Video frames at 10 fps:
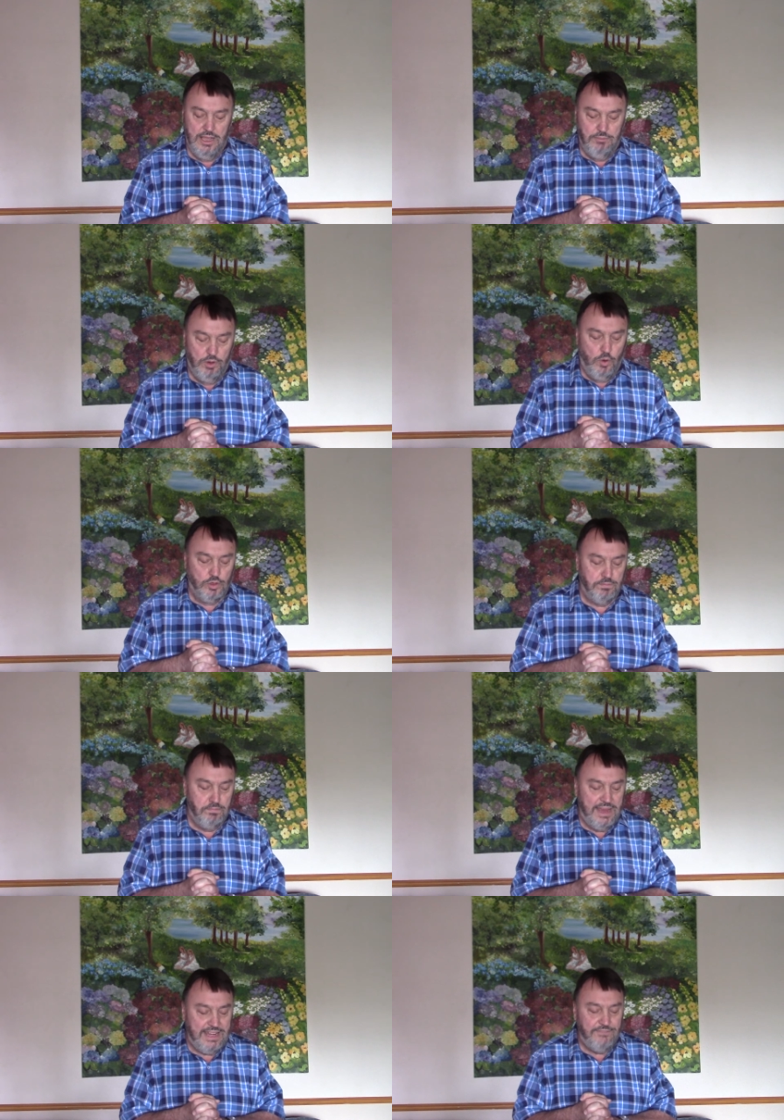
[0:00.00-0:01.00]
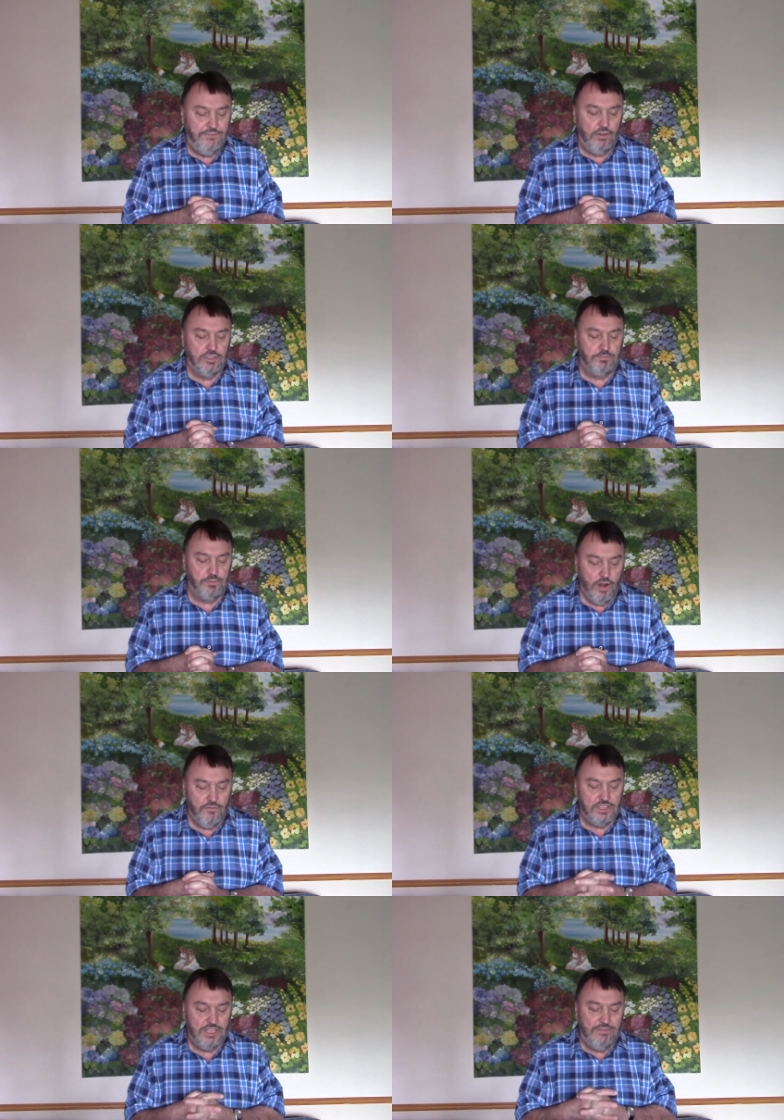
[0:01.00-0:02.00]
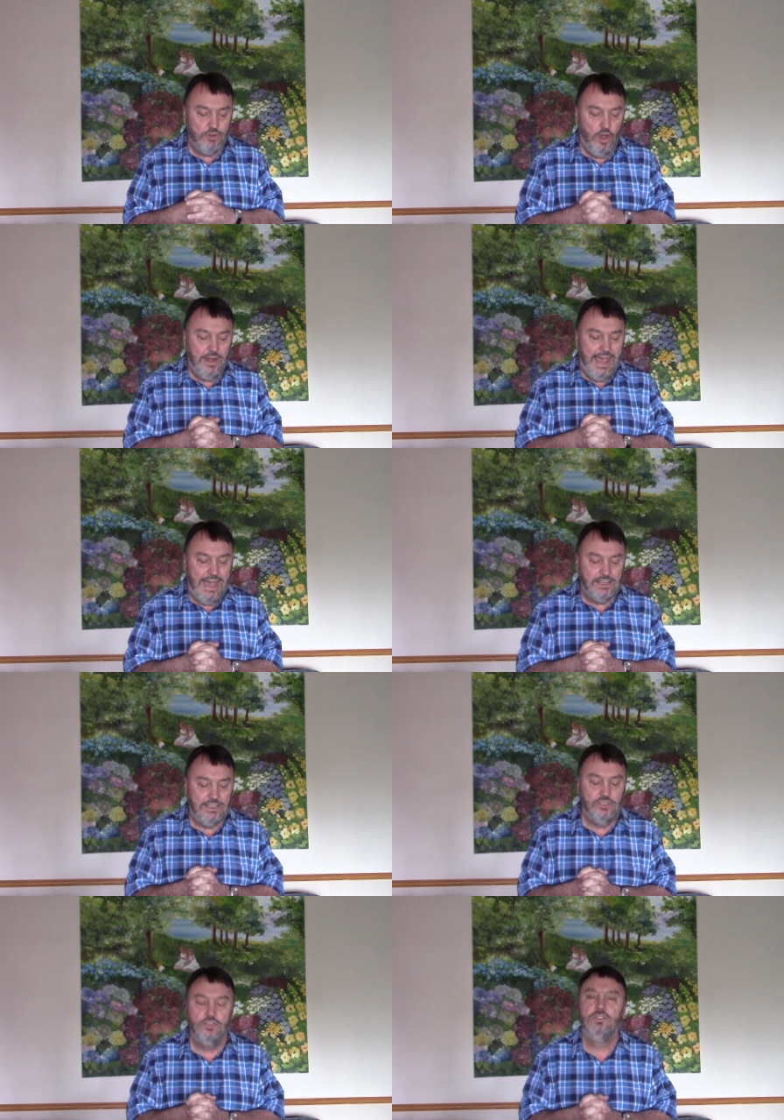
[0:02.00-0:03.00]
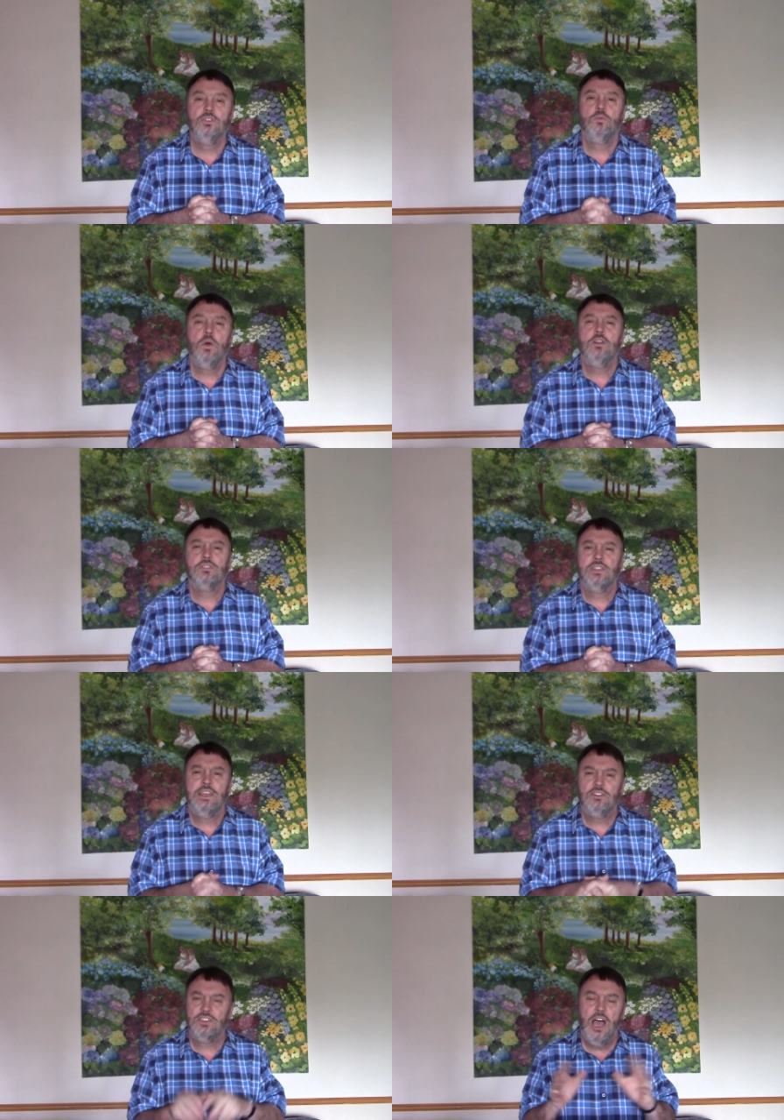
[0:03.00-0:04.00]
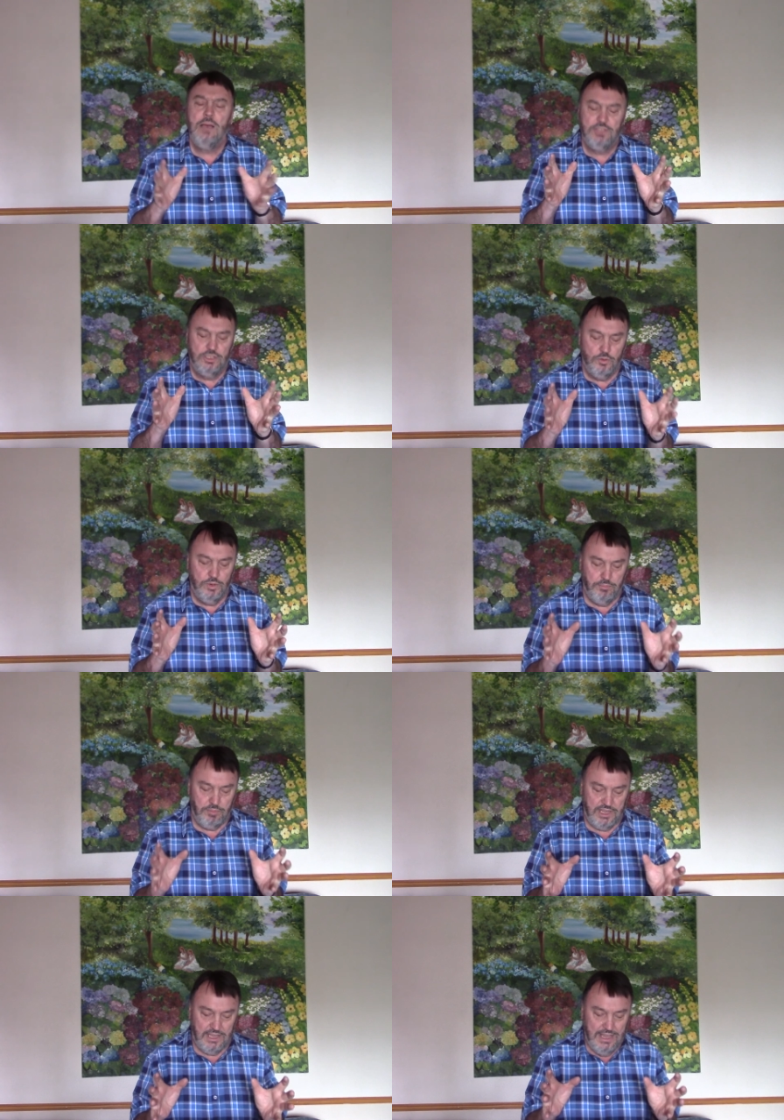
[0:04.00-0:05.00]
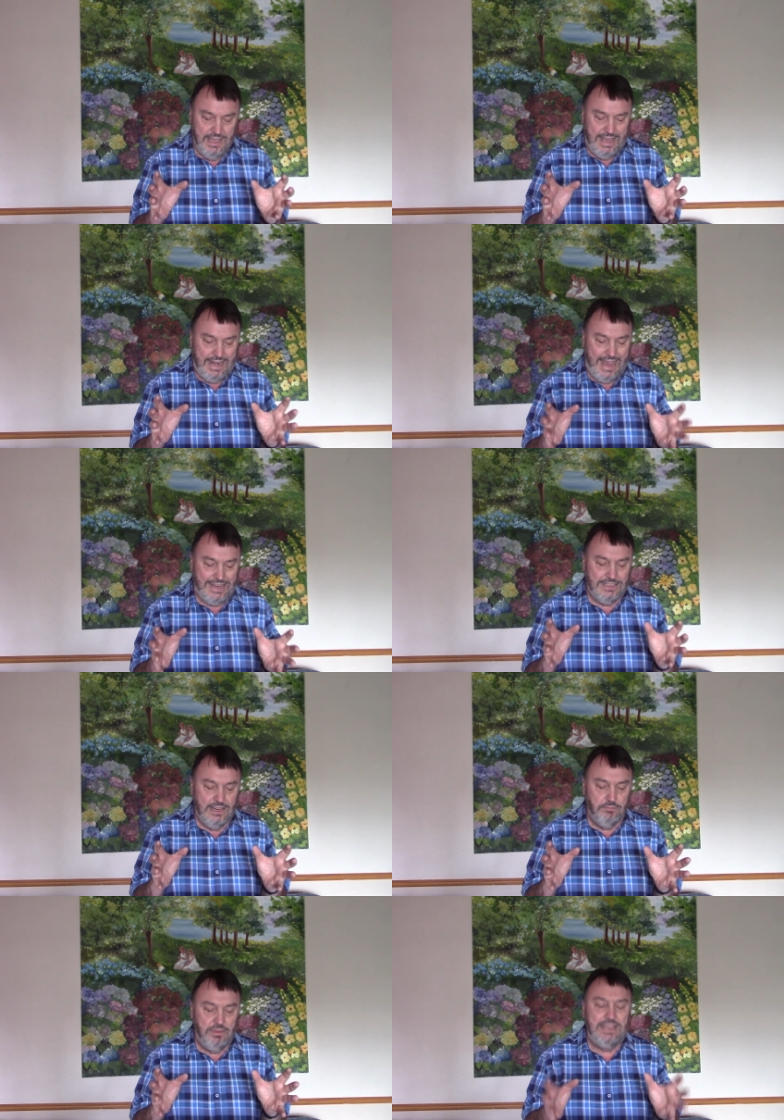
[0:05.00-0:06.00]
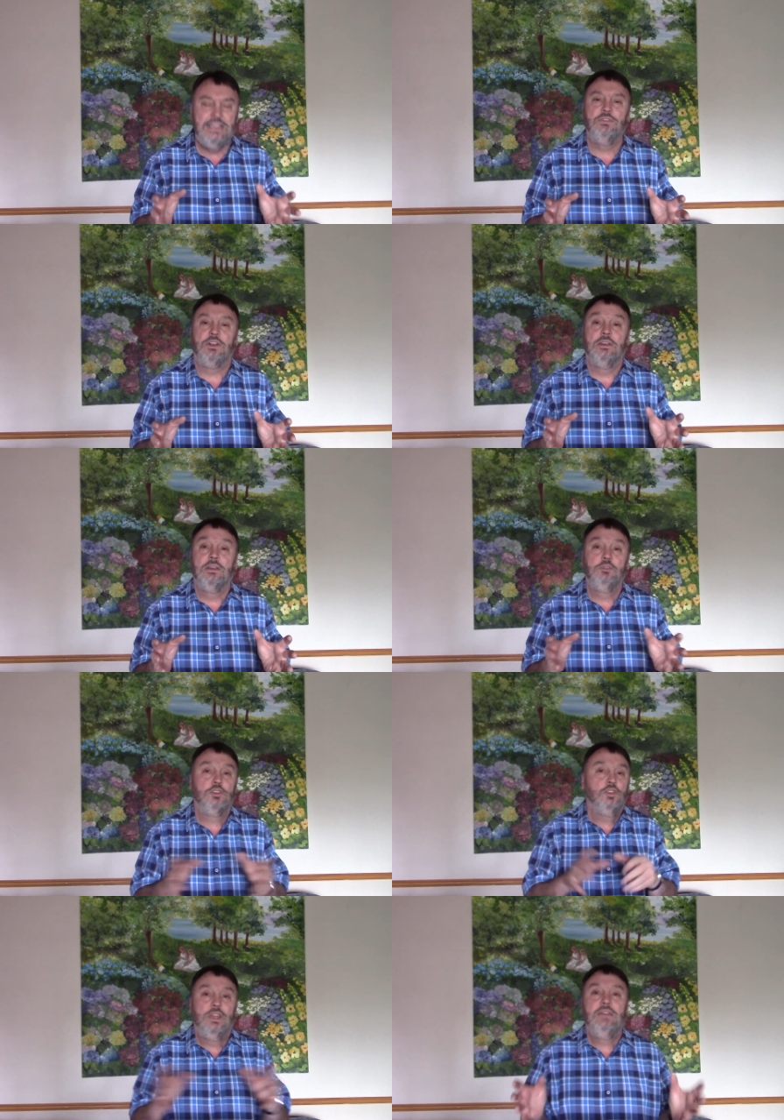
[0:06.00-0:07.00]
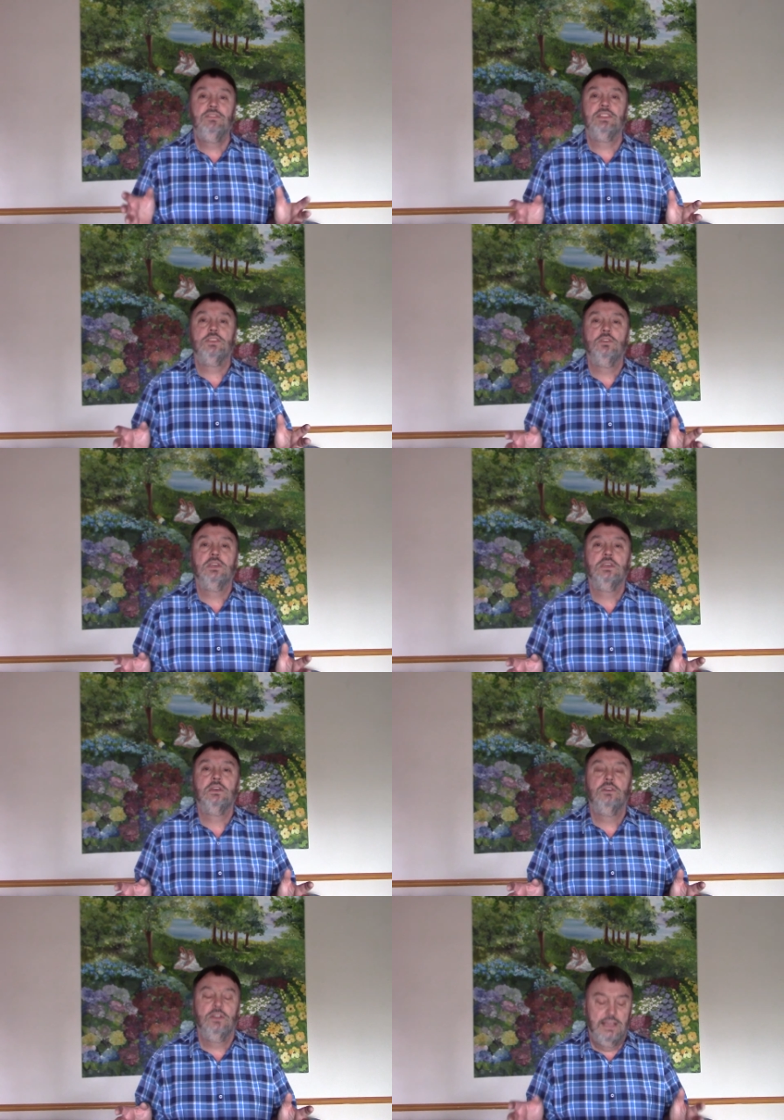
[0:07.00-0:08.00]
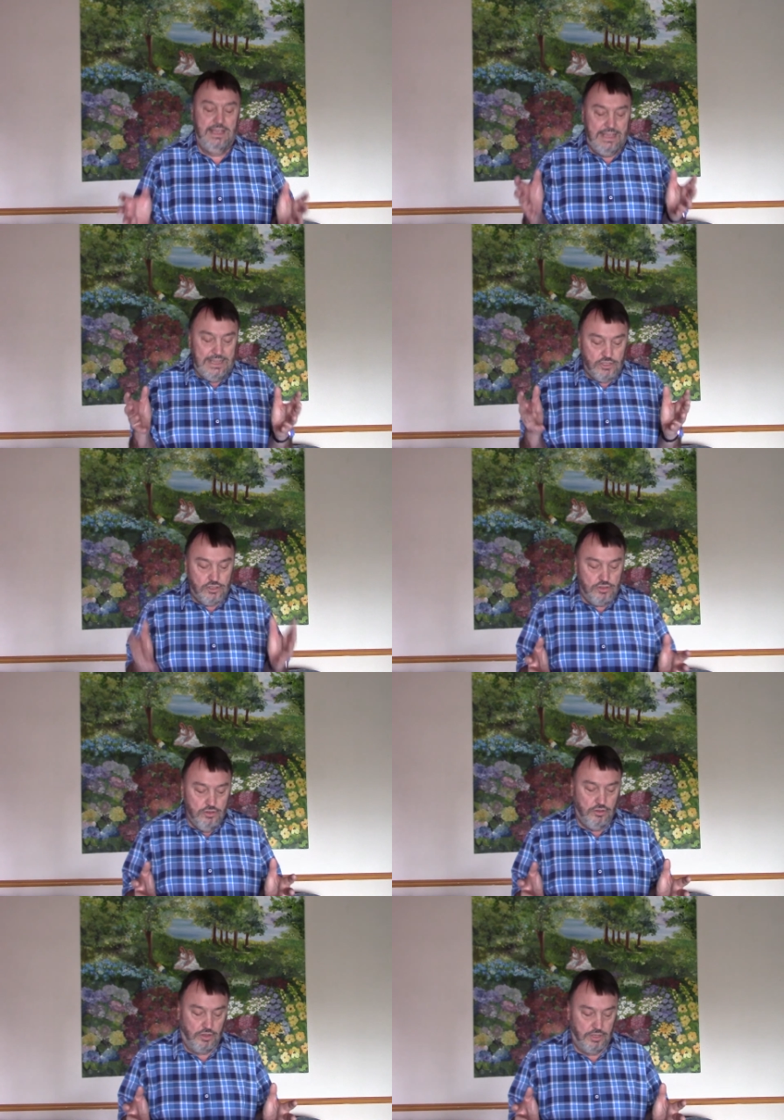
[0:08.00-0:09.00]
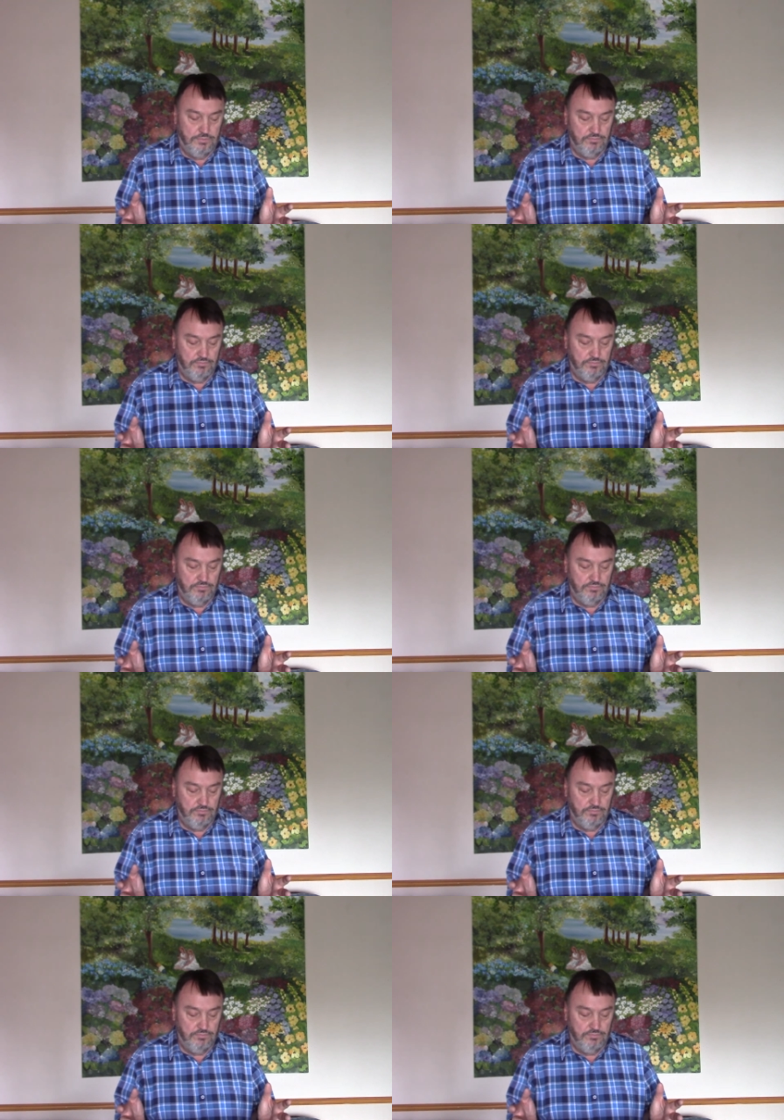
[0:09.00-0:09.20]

because many false prophets have gone out into the world. So there are times that you want to be an unbeliever because not everything you hear is truth.